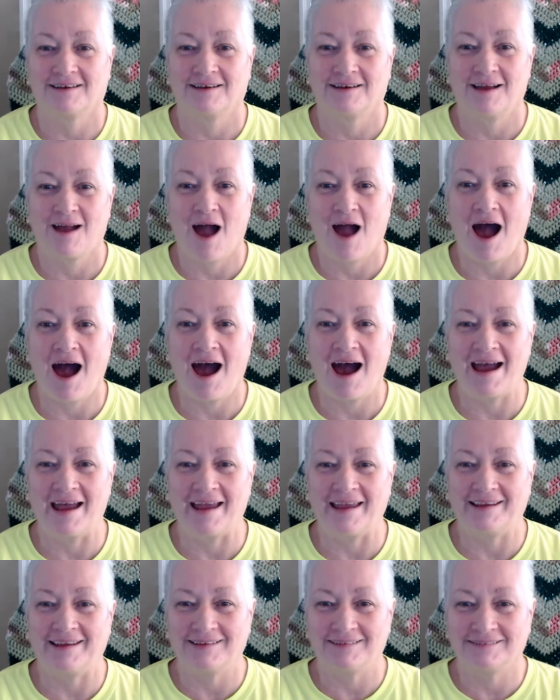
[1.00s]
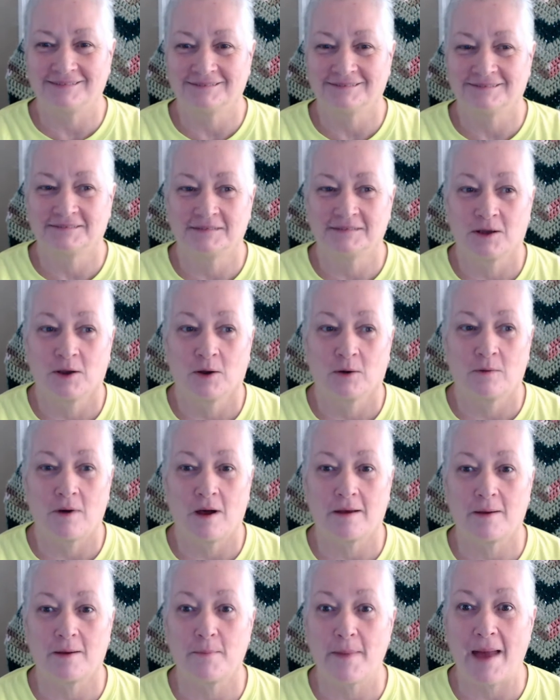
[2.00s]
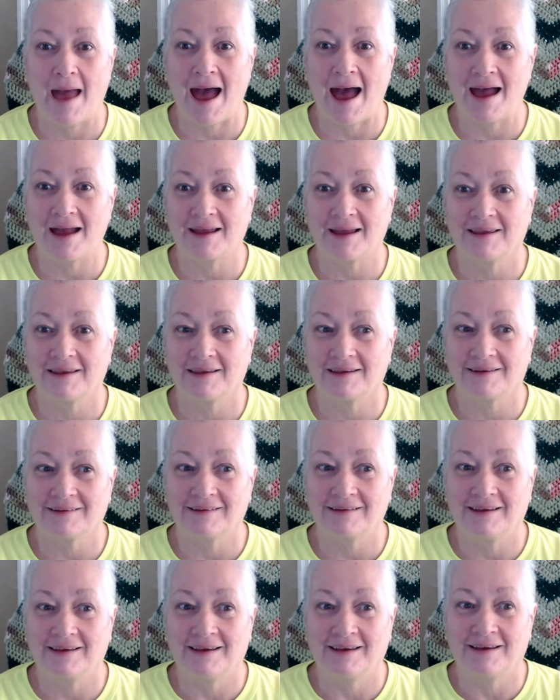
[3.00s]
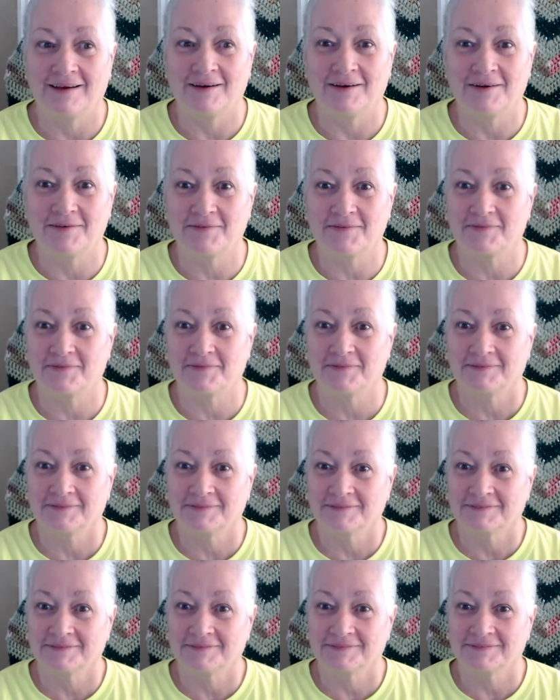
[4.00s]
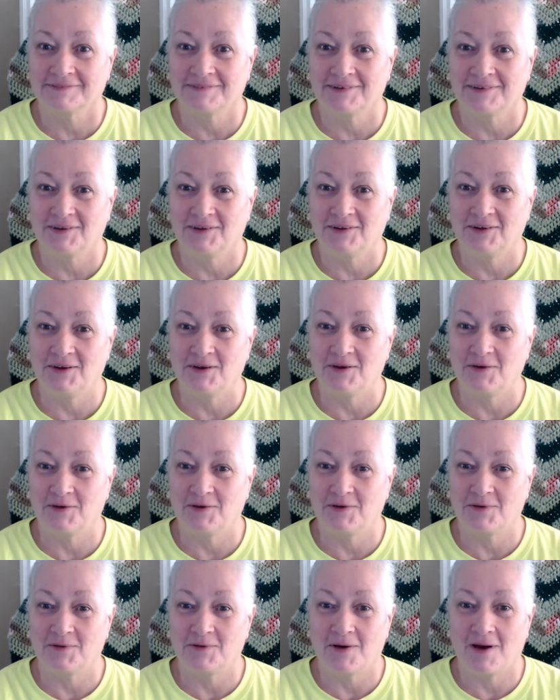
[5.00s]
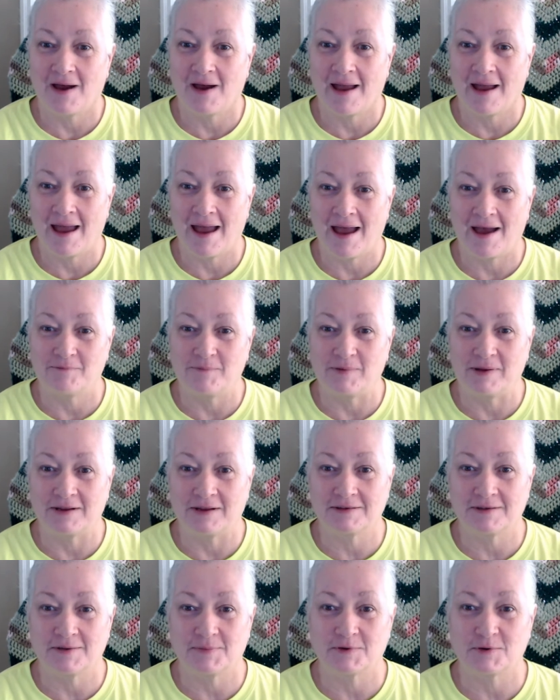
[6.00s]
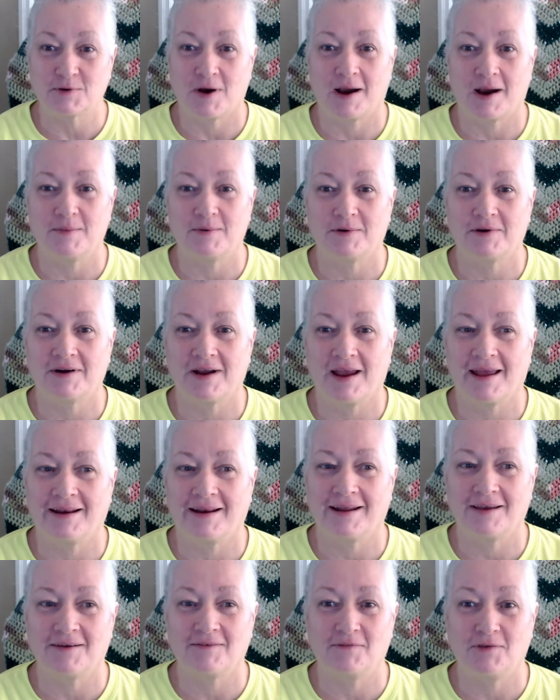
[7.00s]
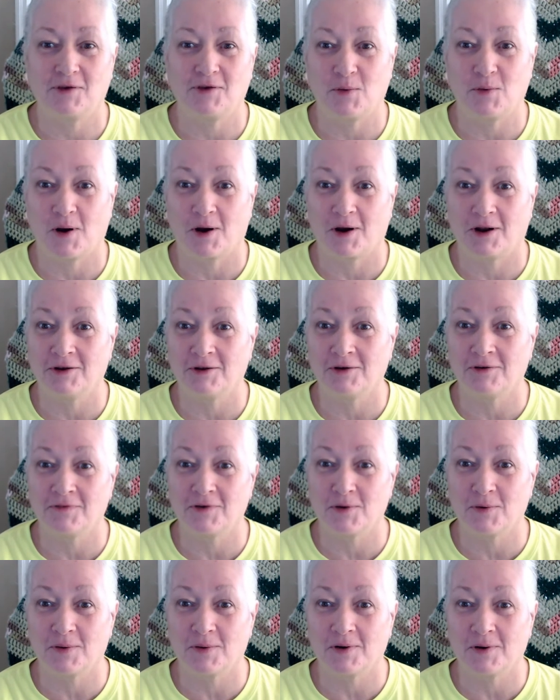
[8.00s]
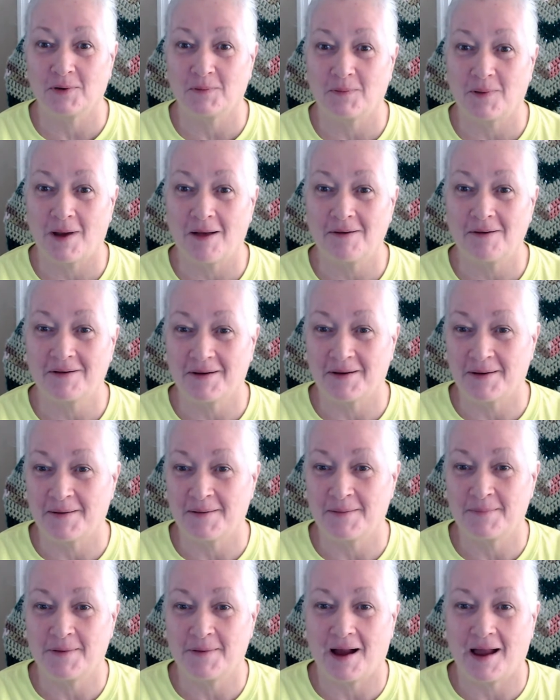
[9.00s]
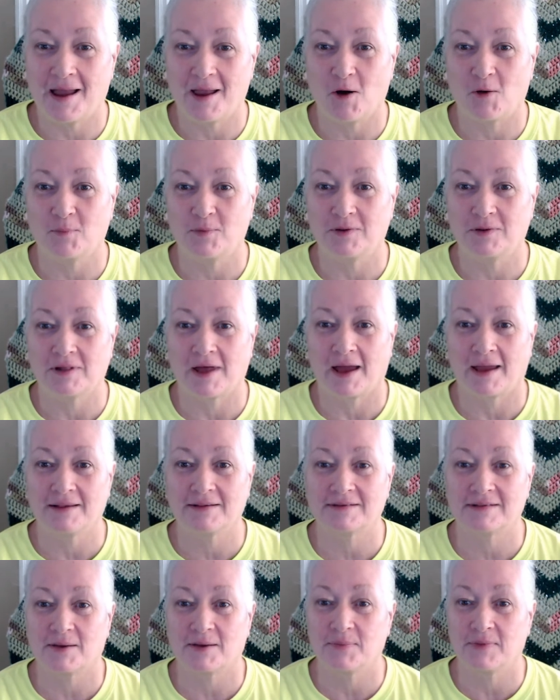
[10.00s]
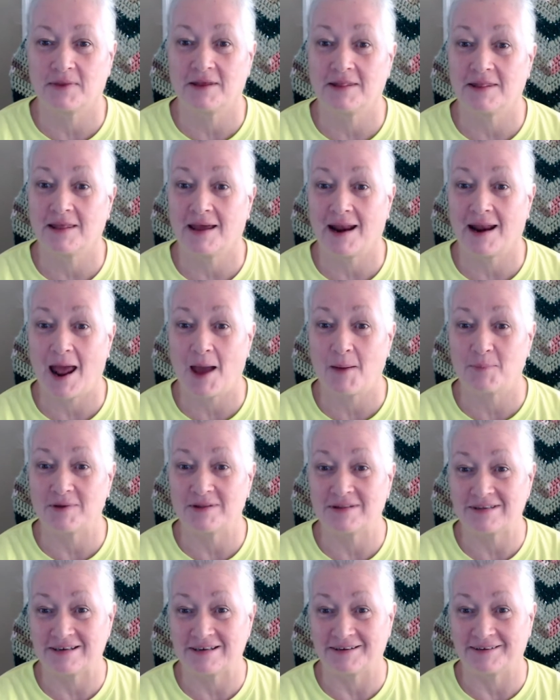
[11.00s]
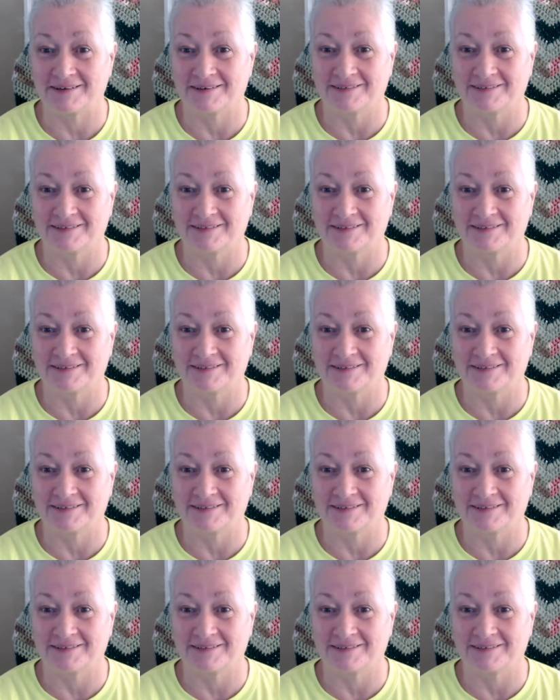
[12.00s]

Hi, welcome back. If you have been a subscriber and if you are a new viewer, welcome. I hope you like something that happens here.